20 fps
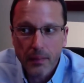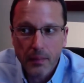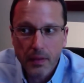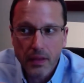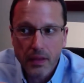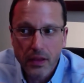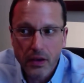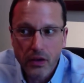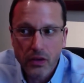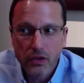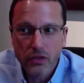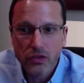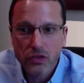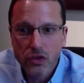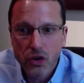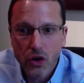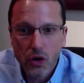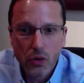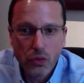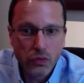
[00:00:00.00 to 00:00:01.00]
There is
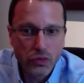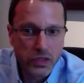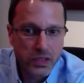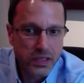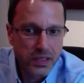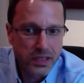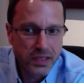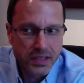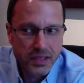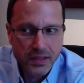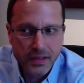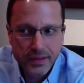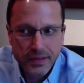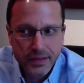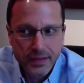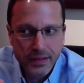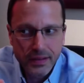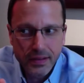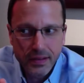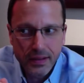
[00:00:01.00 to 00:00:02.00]
no
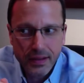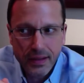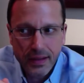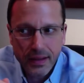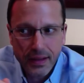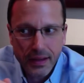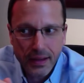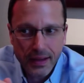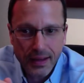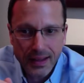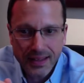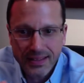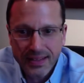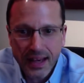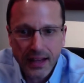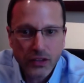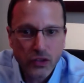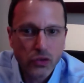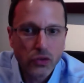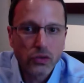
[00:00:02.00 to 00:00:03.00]

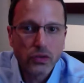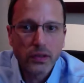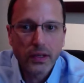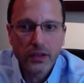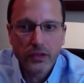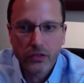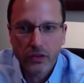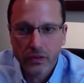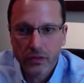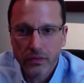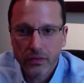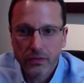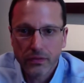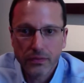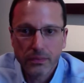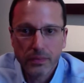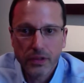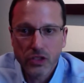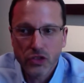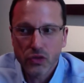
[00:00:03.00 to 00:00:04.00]
exact correlation
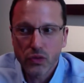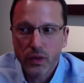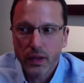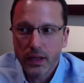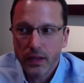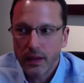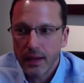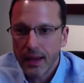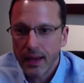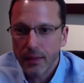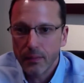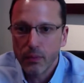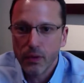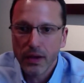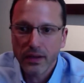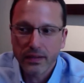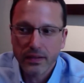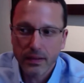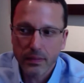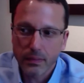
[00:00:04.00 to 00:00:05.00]
between a
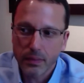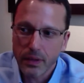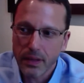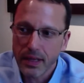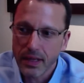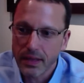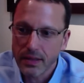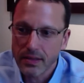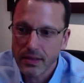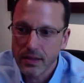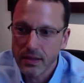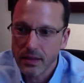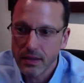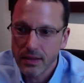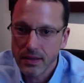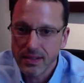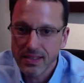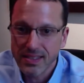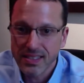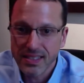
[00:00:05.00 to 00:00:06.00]
breast implant
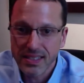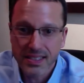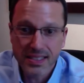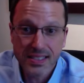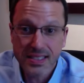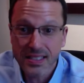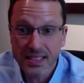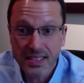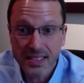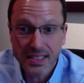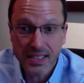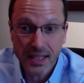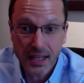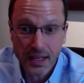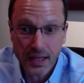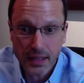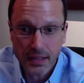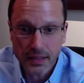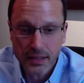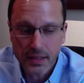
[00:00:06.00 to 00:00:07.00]
cc
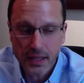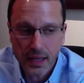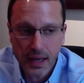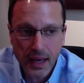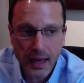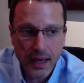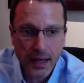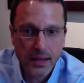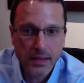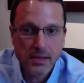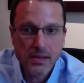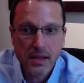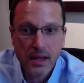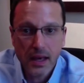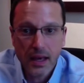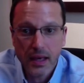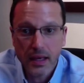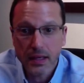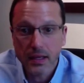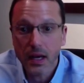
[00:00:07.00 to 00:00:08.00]
size and
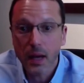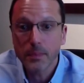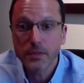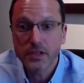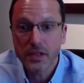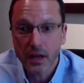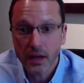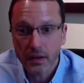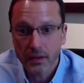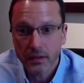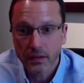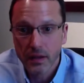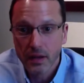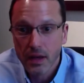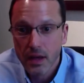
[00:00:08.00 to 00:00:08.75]
a cup size